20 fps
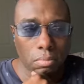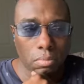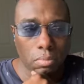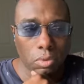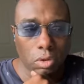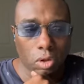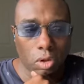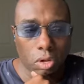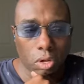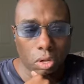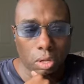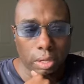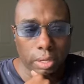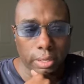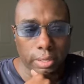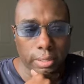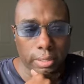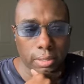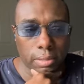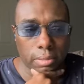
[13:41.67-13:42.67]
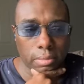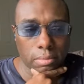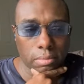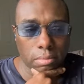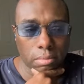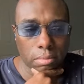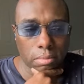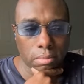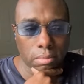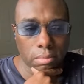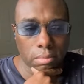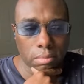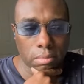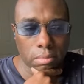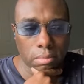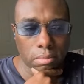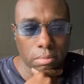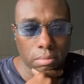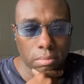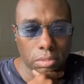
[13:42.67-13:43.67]
on
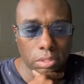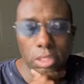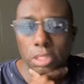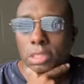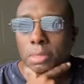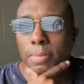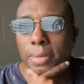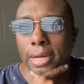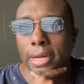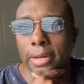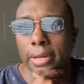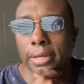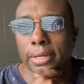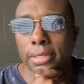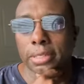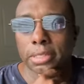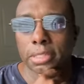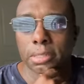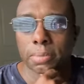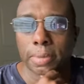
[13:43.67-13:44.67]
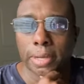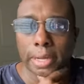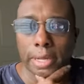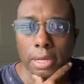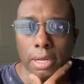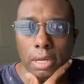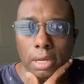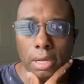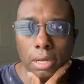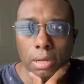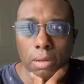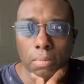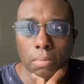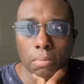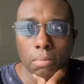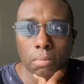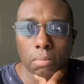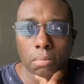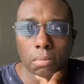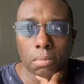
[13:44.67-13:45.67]
just my
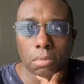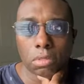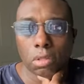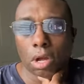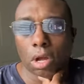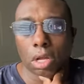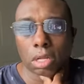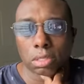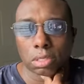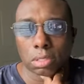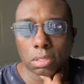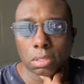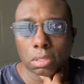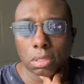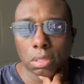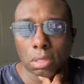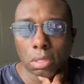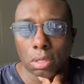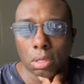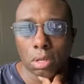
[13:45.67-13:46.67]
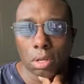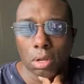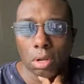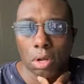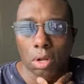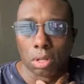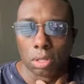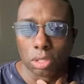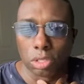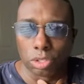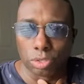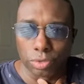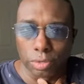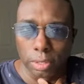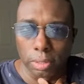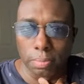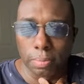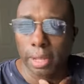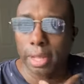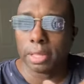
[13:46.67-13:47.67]
thoughts on the
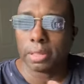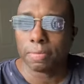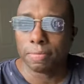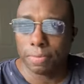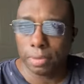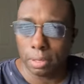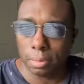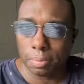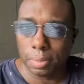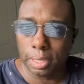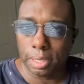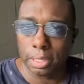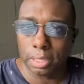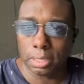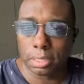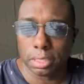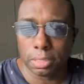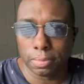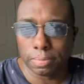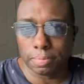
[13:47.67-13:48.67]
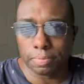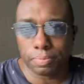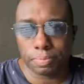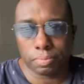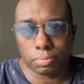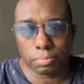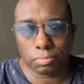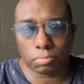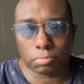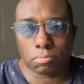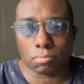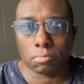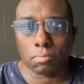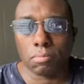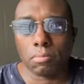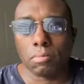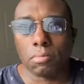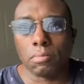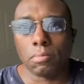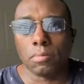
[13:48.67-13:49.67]
trip and the Philippines.
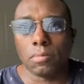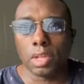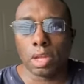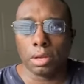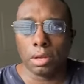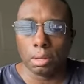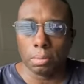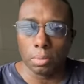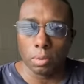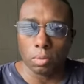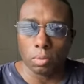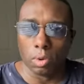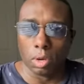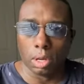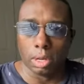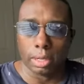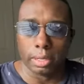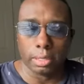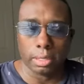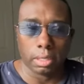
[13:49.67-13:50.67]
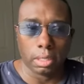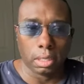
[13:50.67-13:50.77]
Number one,